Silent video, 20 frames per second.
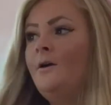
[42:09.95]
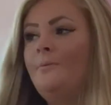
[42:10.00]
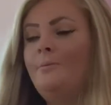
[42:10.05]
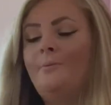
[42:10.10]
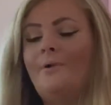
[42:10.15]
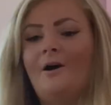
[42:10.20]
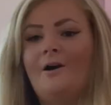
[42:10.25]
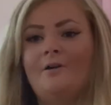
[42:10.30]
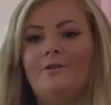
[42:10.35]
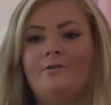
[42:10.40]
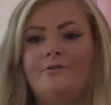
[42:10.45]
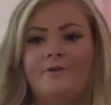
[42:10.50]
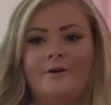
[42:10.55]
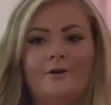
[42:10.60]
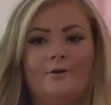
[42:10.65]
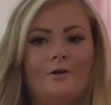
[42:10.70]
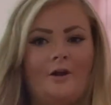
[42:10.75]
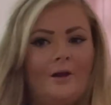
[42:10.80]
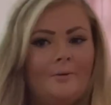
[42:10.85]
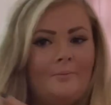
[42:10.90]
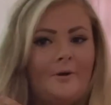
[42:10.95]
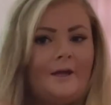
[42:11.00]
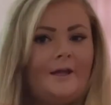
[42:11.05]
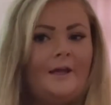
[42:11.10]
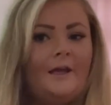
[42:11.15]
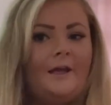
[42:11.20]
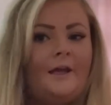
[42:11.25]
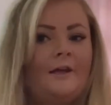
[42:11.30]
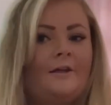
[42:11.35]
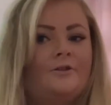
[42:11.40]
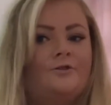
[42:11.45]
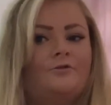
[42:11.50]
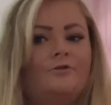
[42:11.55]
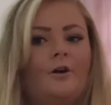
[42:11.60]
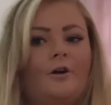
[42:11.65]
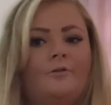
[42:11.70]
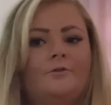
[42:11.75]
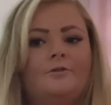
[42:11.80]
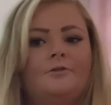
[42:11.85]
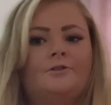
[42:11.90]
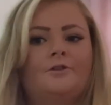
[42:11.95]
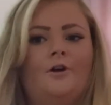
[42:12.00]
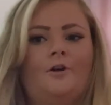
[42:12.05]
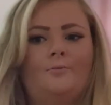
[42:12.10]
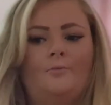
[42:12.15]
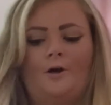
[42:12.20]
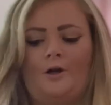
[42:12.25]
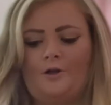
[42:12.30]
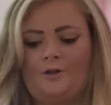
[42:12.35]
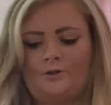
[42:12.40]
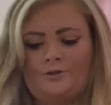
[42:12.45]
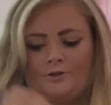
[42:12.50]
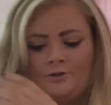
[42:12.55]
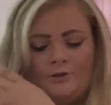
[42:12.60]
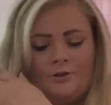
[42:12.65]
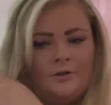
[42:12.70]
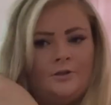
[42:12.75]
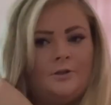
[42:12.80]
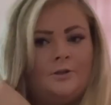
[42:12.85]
but I feel like my hair has grown so much.